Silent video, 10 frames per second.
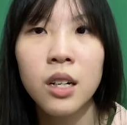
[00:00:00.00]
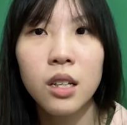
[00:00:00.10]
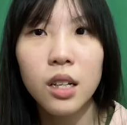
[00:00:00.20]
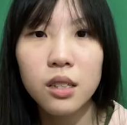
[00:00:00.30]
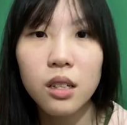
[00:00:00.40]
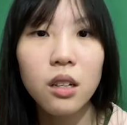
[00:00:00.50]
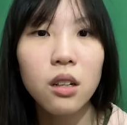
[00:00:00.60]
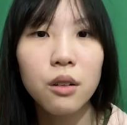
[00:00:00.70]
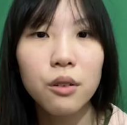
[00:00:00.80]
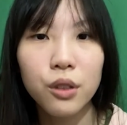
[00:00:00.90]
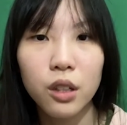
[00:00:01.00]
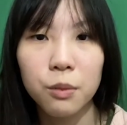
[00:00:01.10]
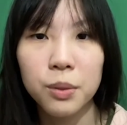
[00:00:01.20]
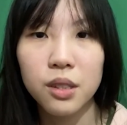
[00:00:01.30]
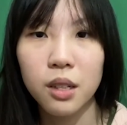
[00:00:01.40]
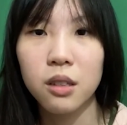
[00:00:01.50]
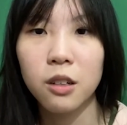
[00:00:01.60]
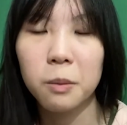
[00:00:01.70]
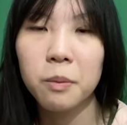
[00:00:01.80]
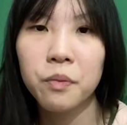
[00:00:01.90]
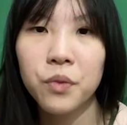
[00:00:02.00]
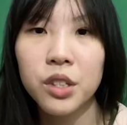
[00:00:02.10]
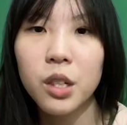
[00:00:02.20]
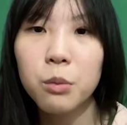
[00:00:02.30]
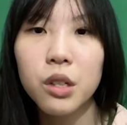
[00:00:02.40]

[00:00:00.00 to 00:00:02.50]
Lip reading: Let's say you're afraid of presenting. Some